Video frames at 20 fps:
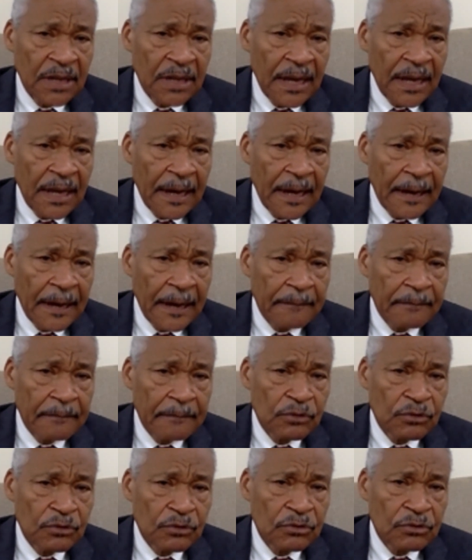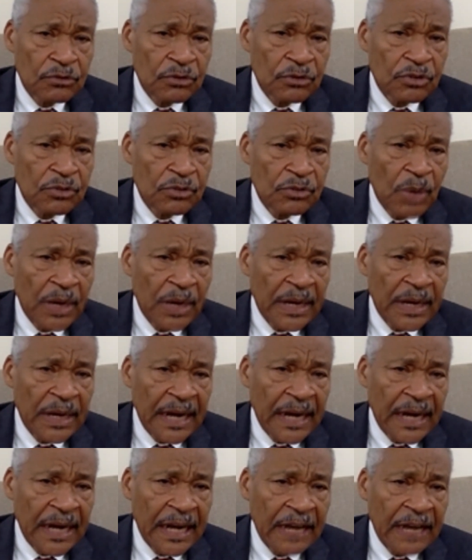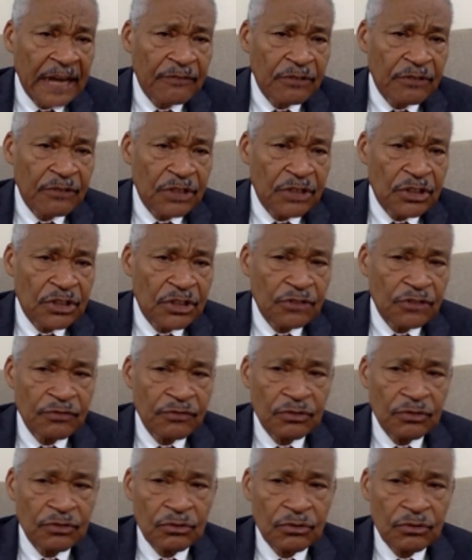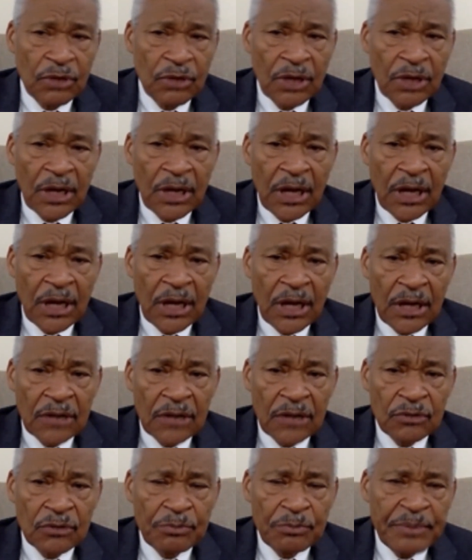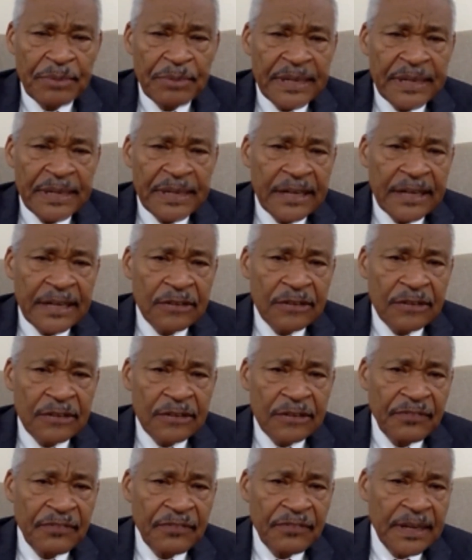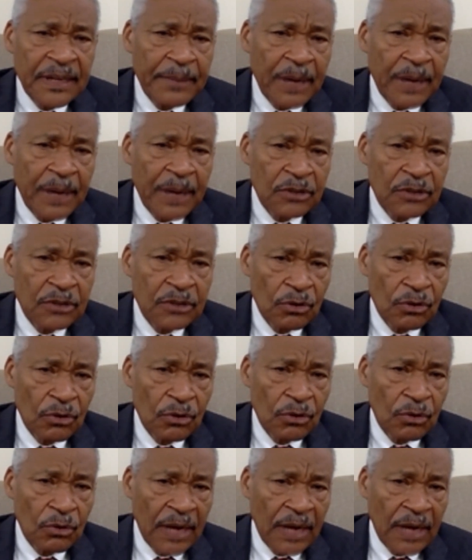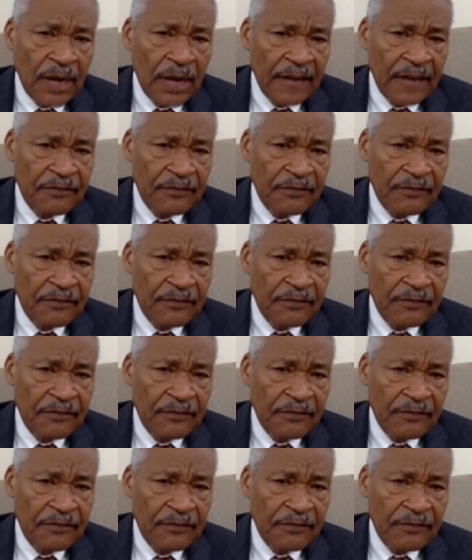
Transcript: So this morning, I'd like for each of you to begin to think about your own life